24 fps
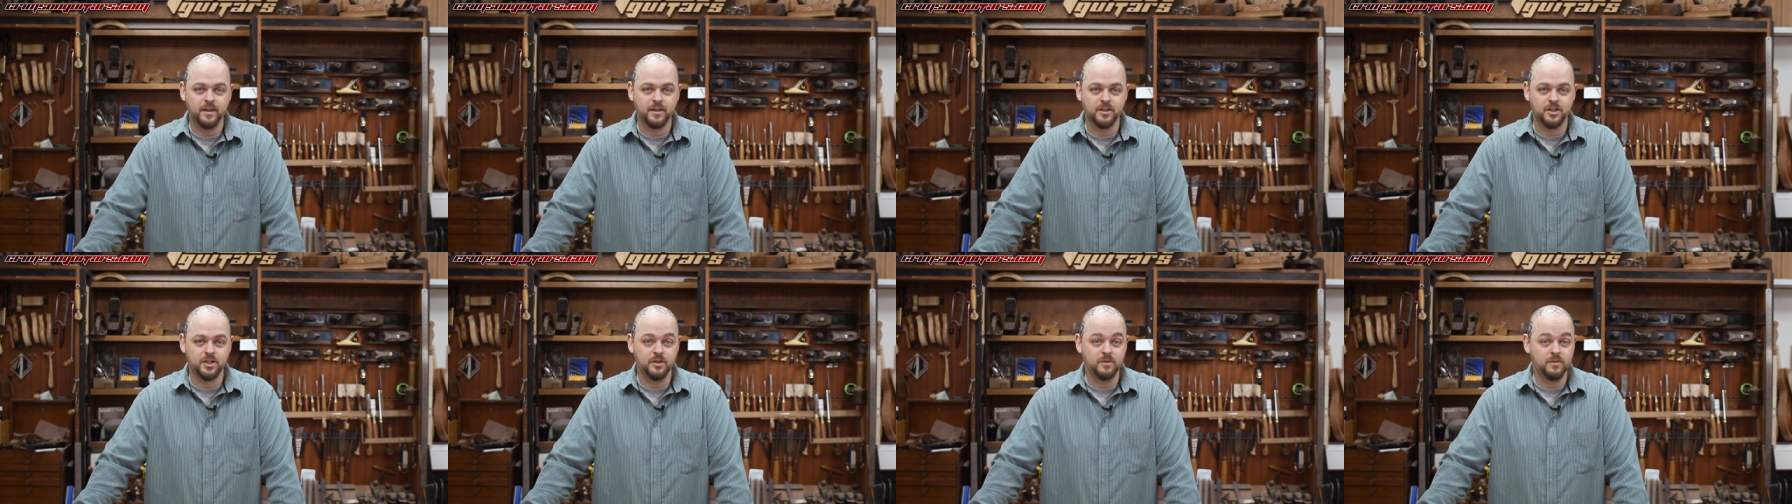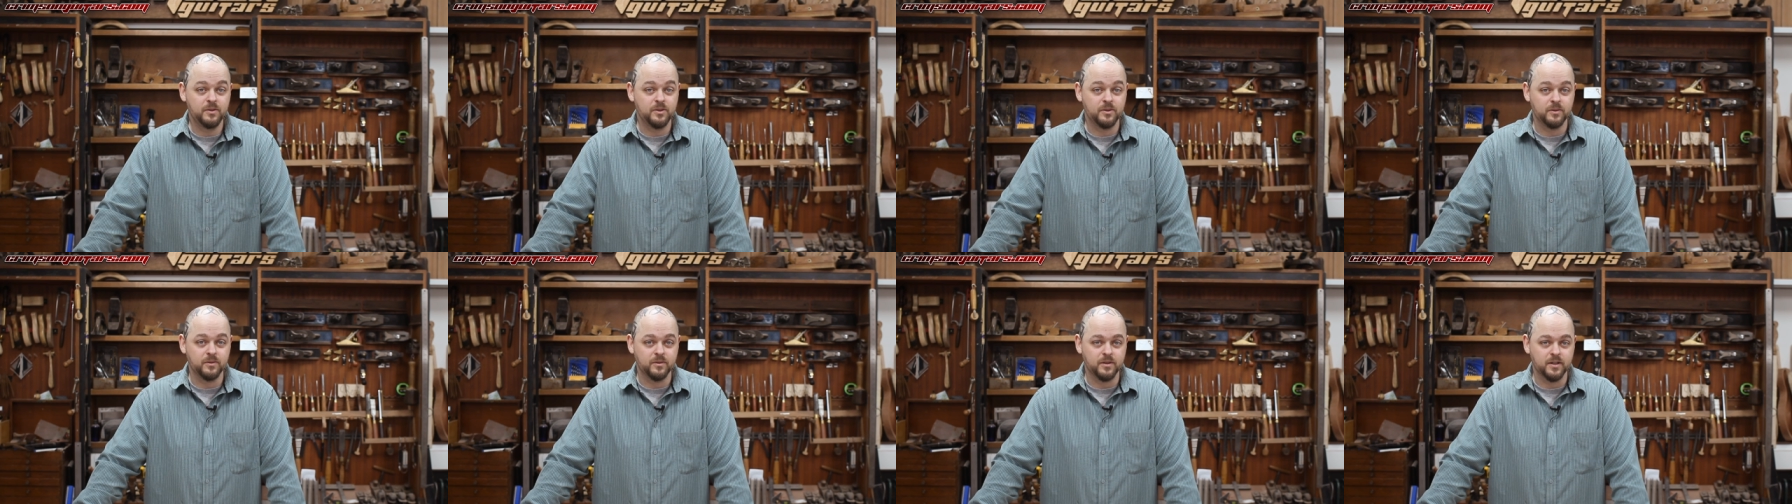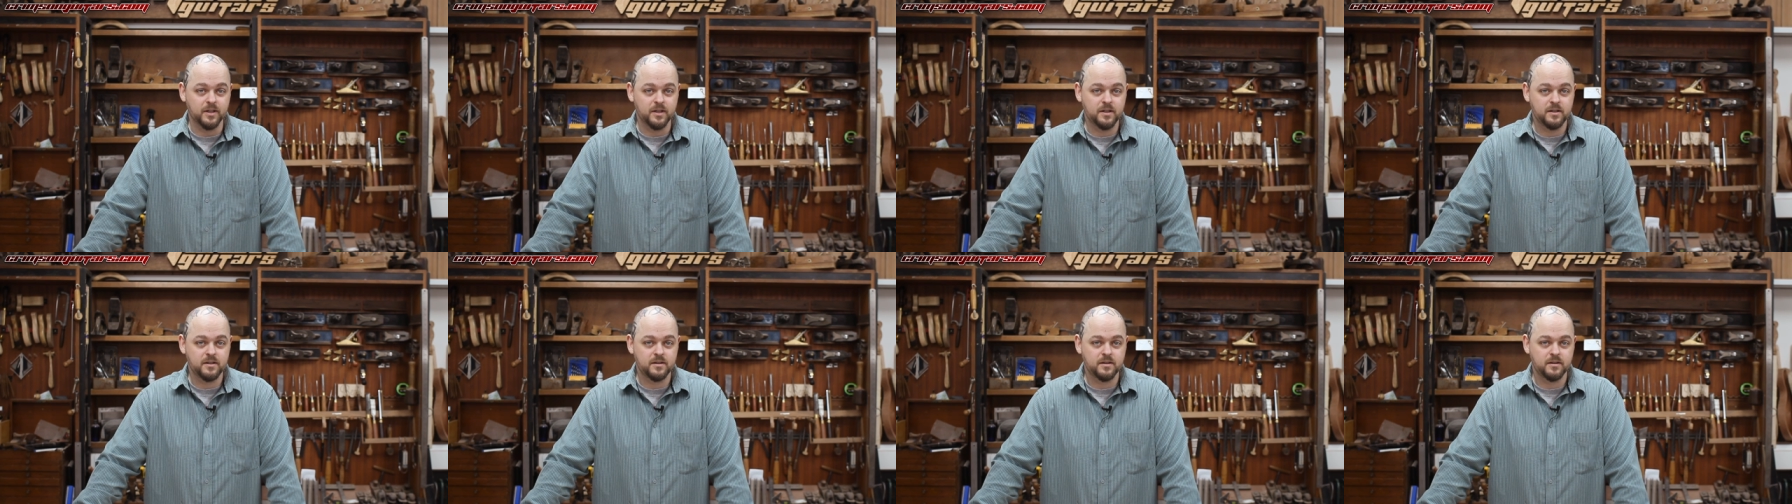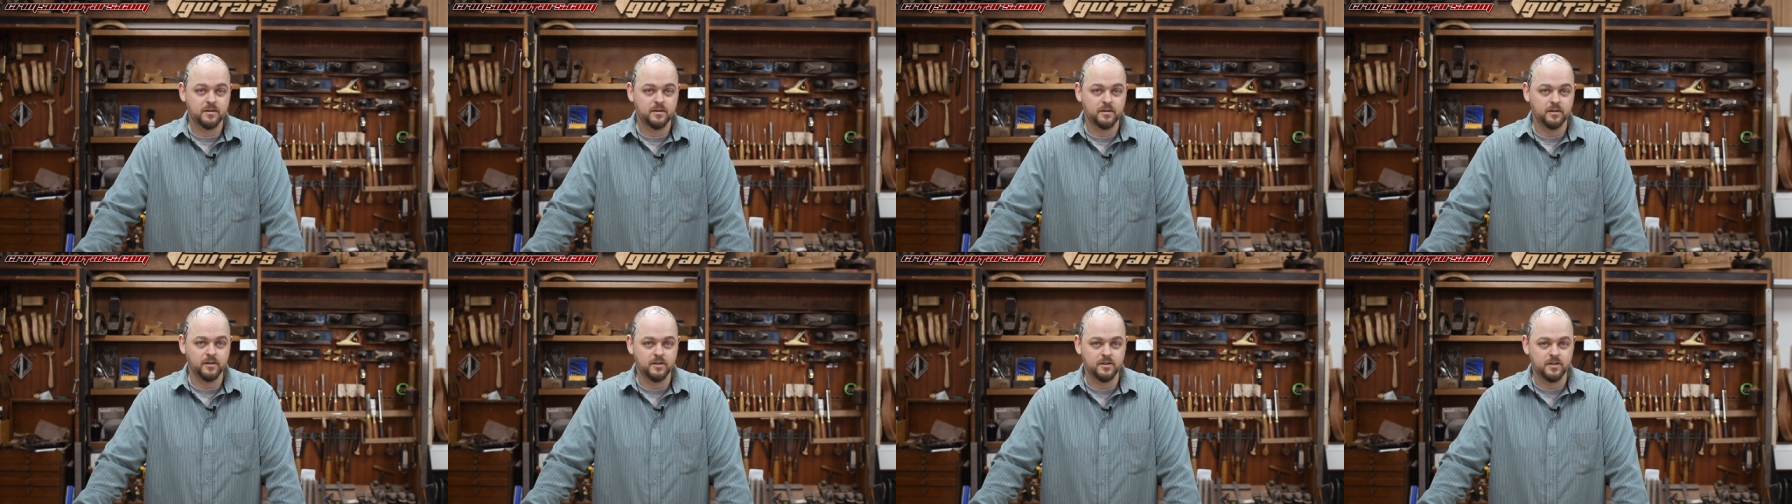that you do
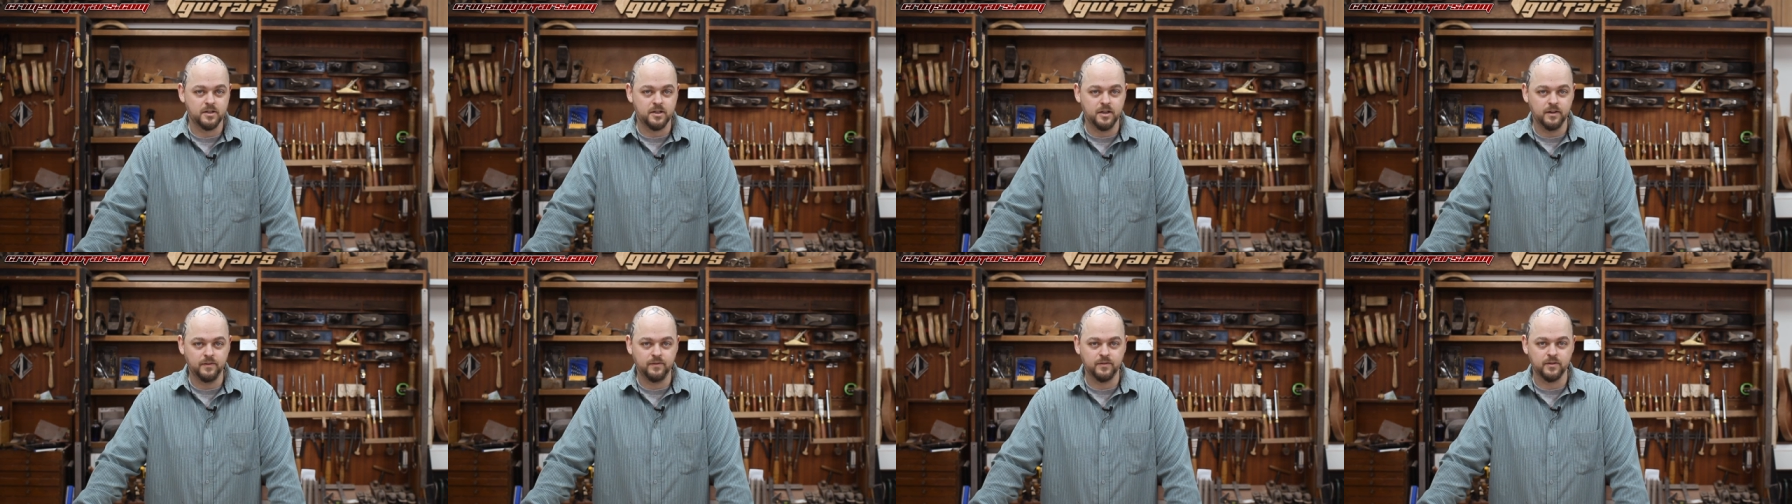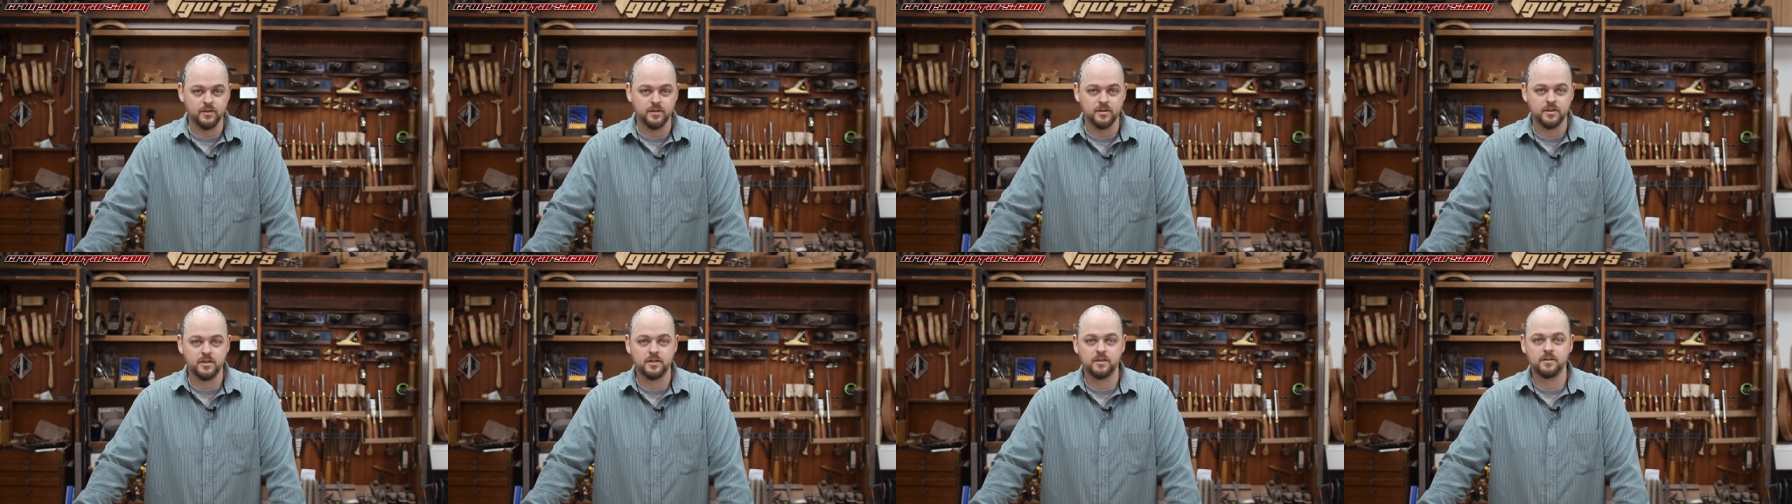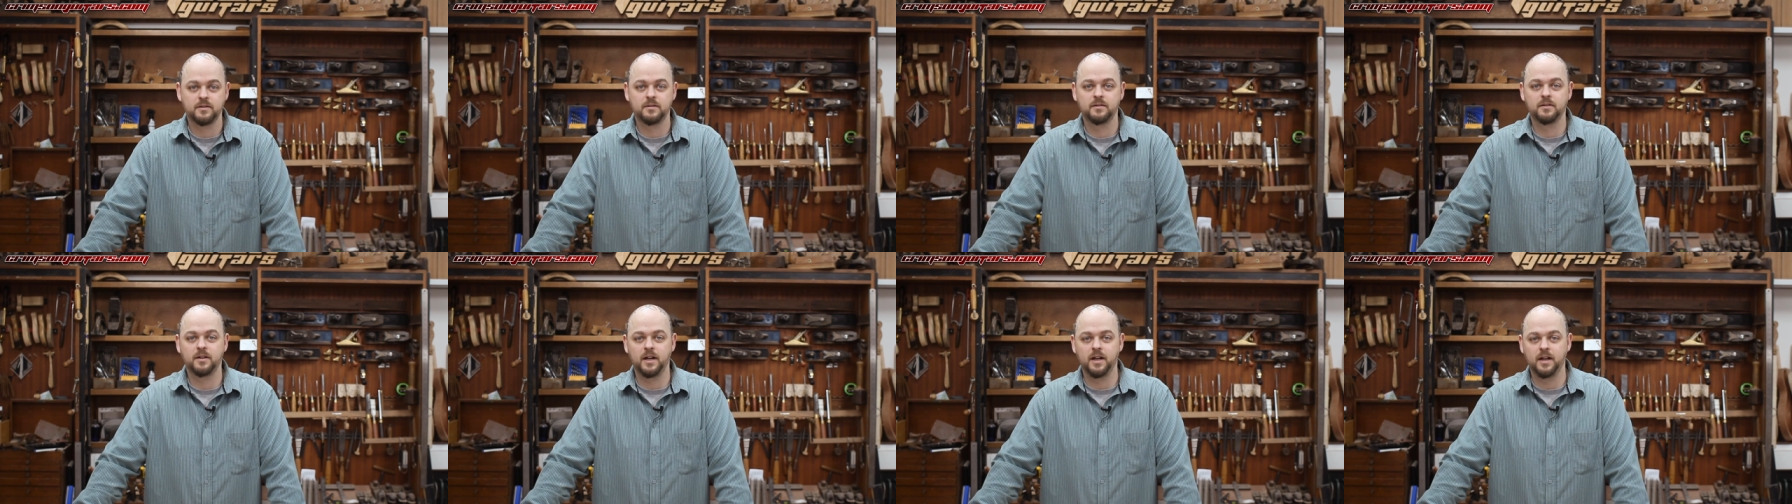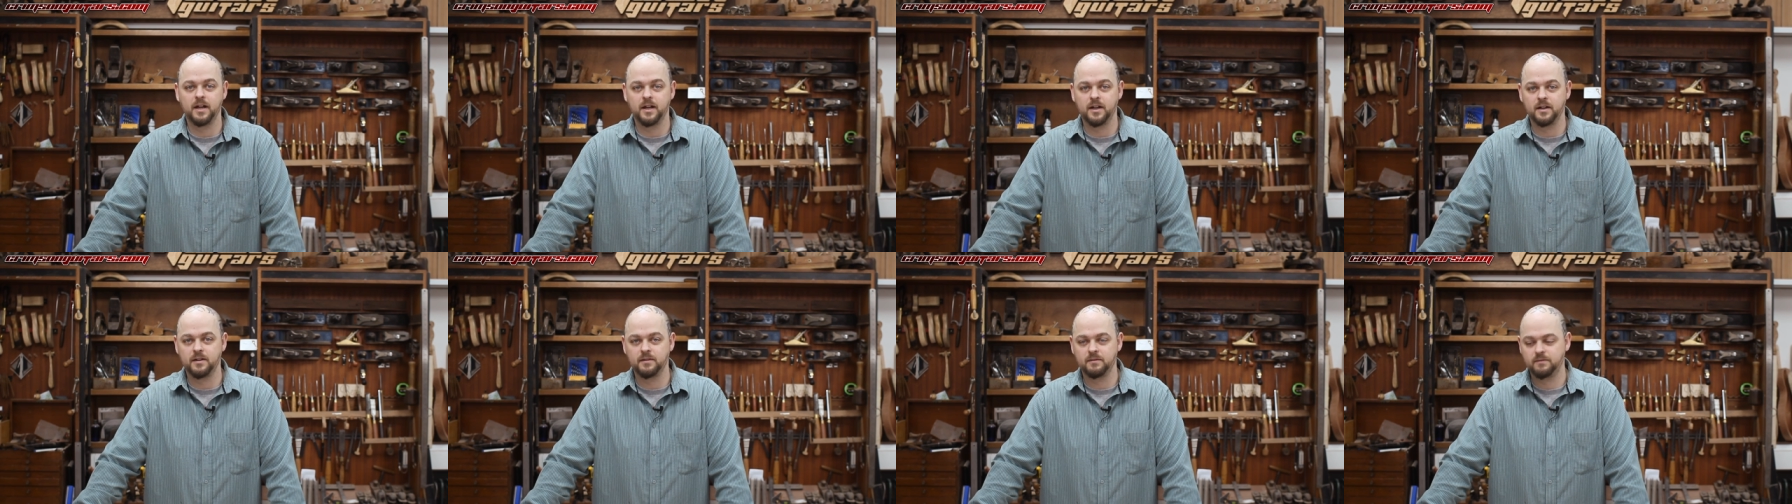this that is different
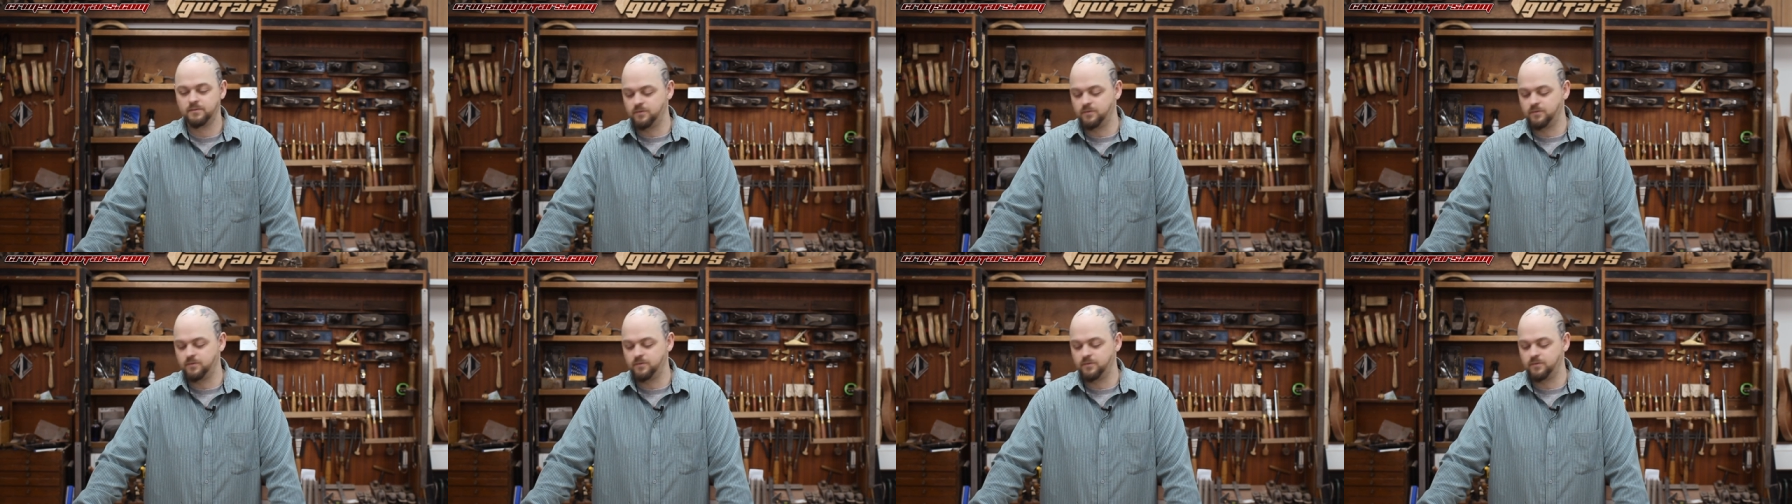uh,